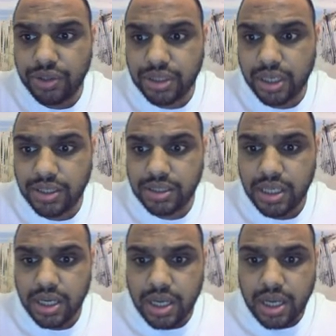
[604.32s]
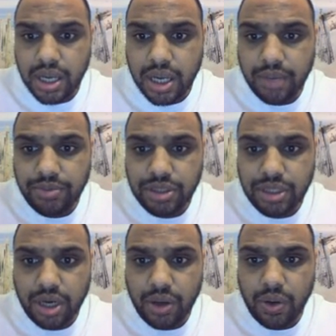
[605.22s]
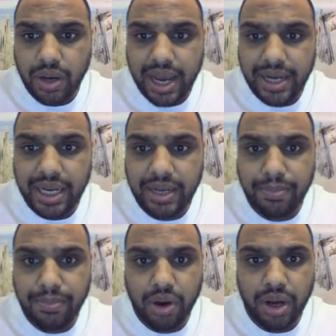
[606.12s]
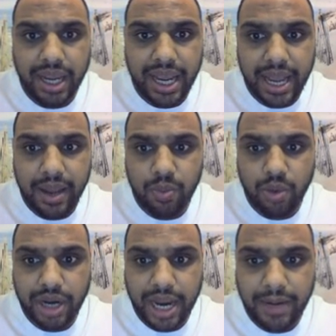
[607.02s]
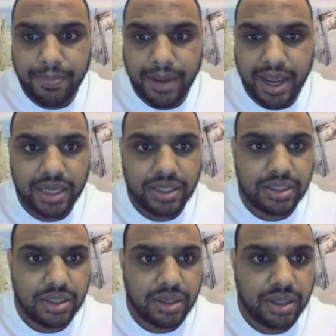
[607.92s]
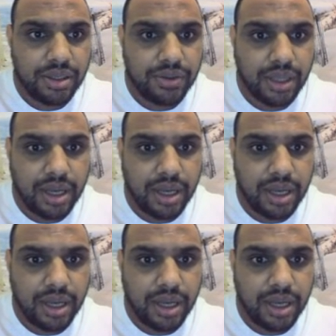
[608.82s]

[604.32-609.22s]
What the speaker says: is, guys, I'm just gonna go ahead and buy one ad pack, because I can do